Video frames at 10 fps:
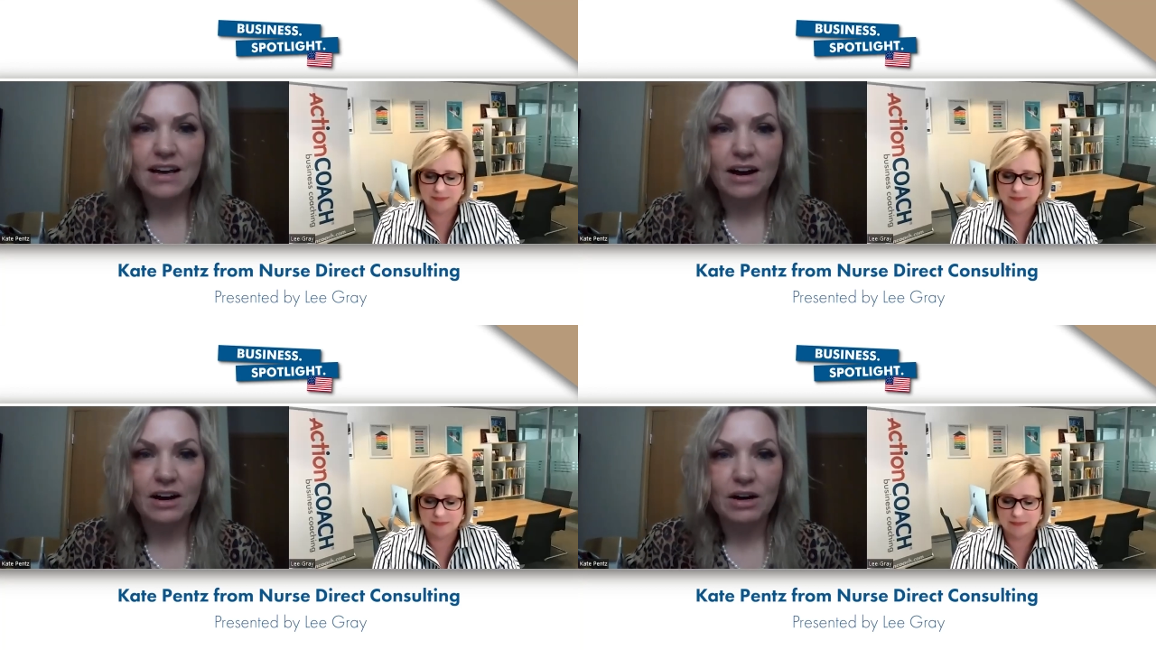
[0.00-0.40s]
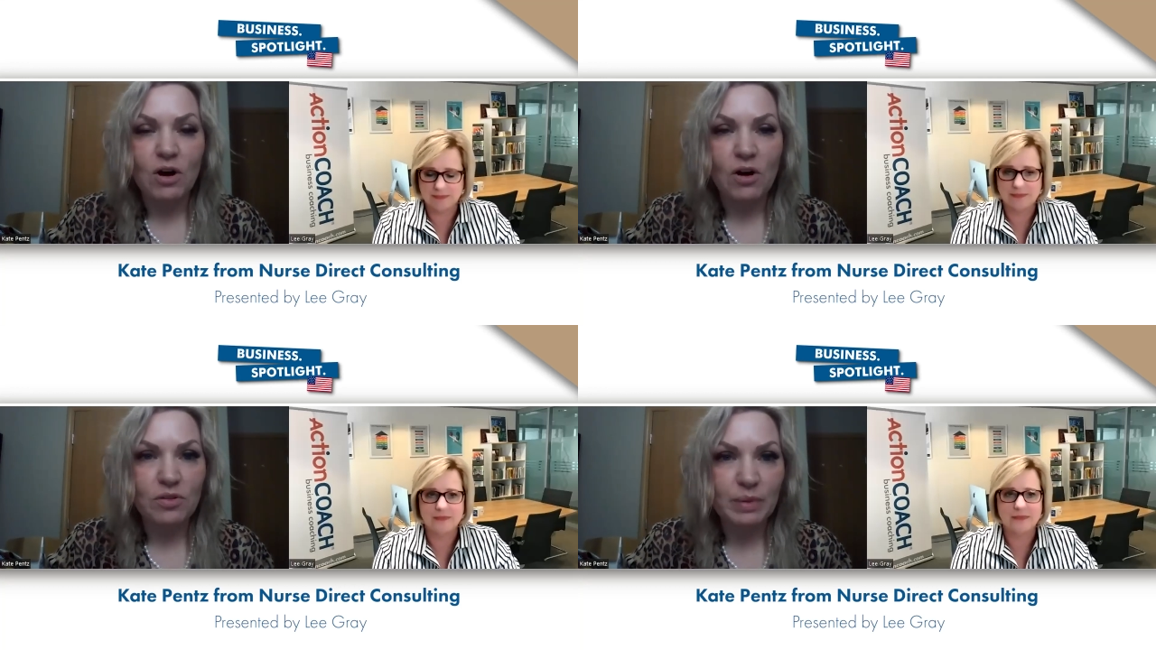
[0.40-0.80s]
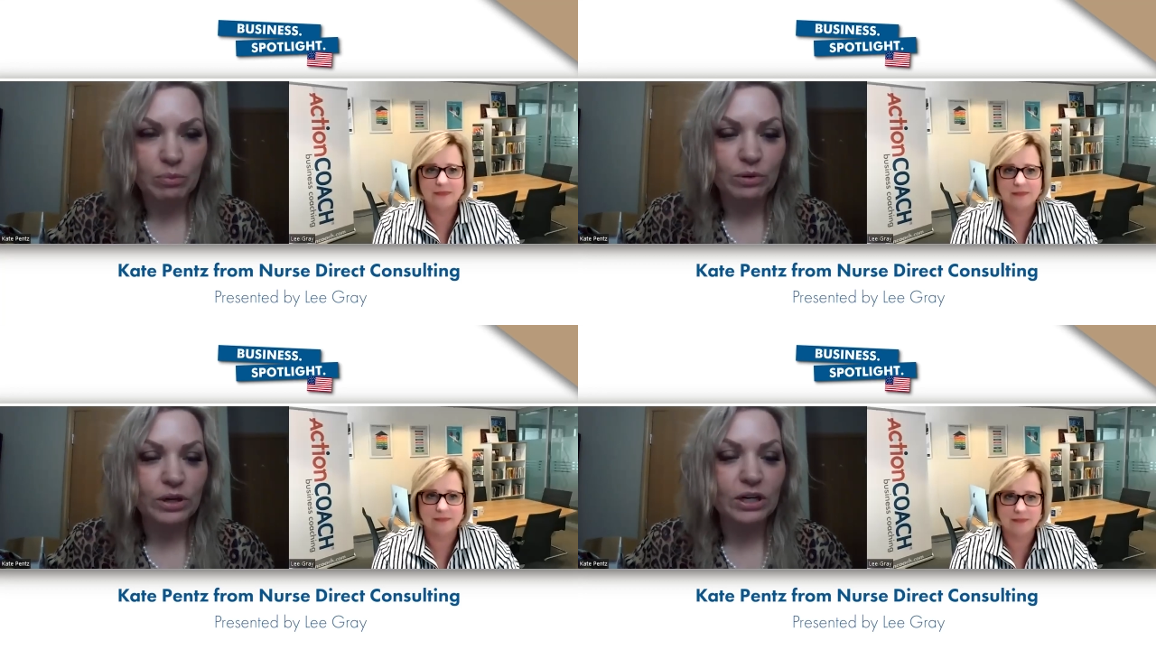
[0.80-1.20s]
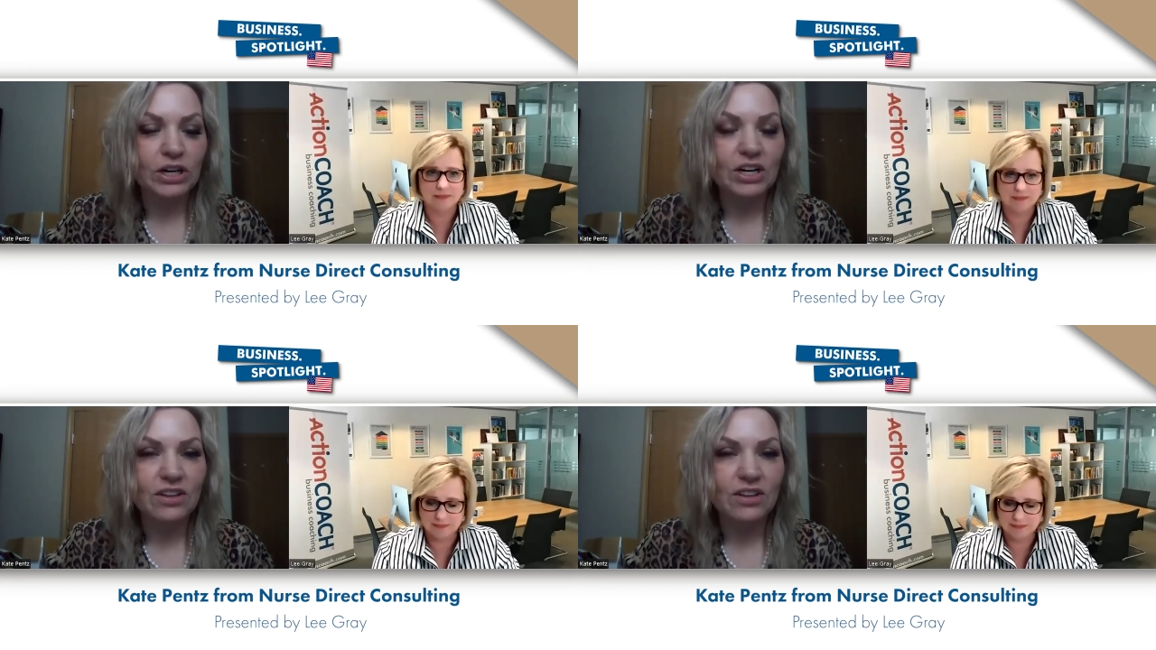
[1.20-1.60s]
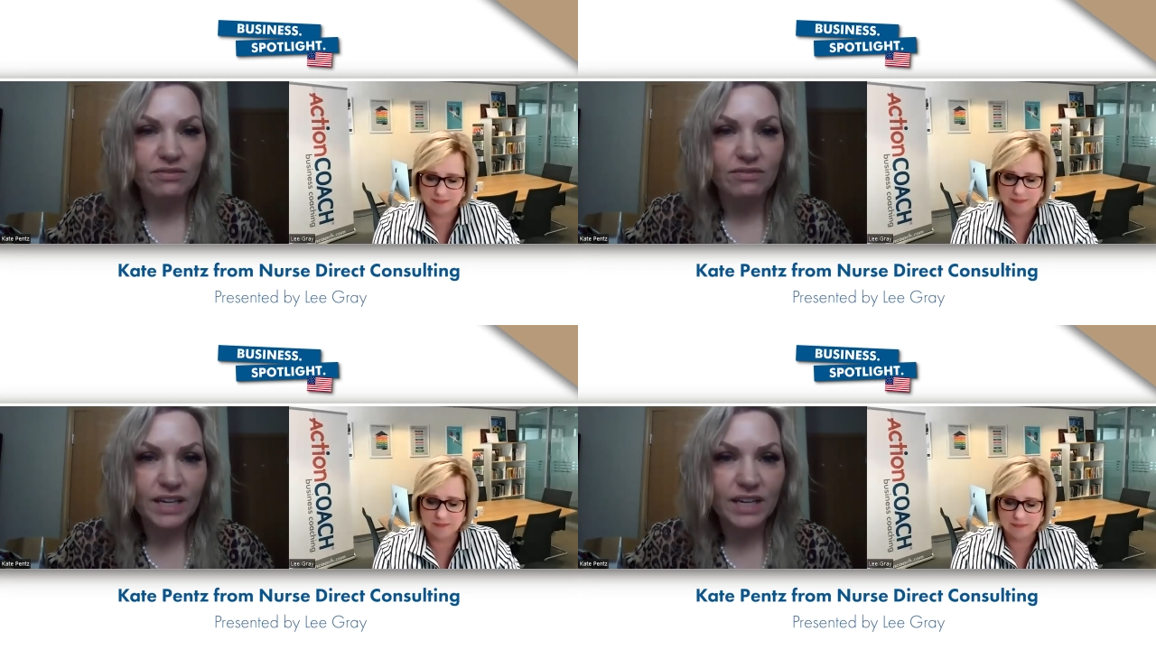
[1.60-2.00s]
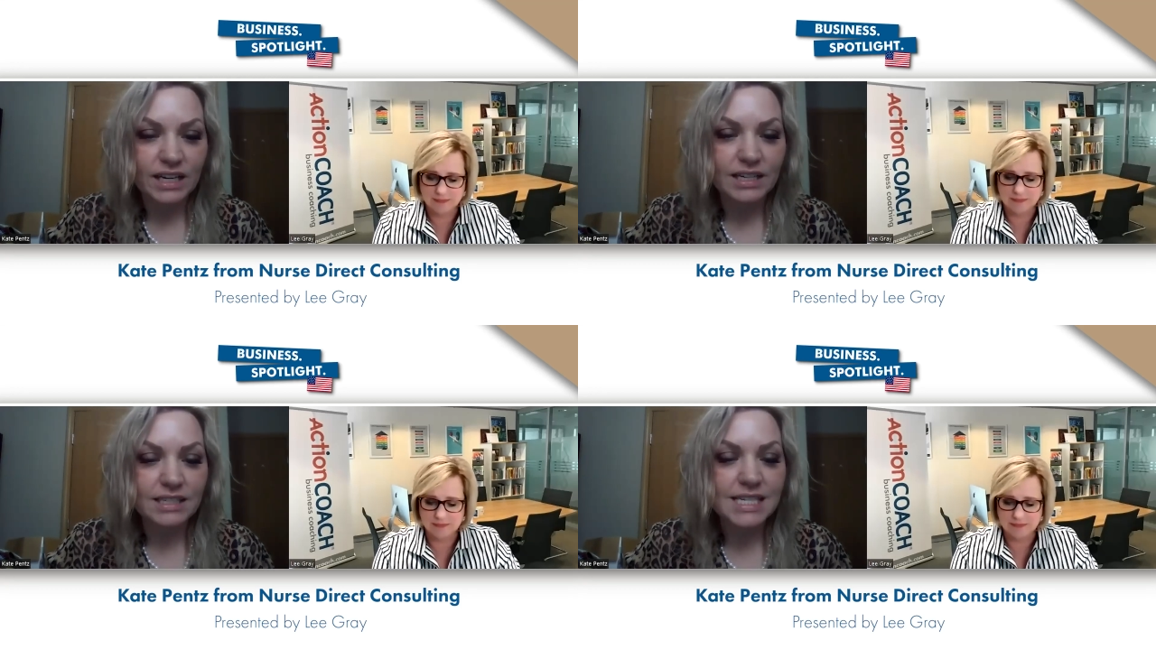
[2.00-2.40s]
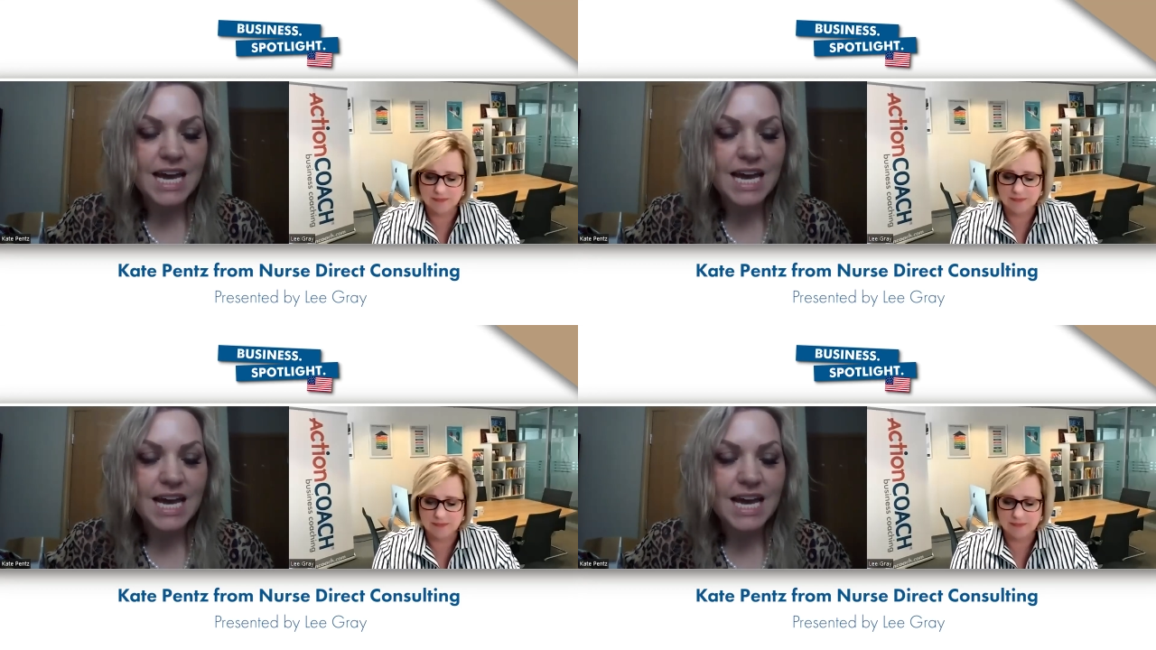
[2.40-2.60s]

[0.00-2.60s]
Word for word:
Speaker 1: um, all the paperwork, the fees,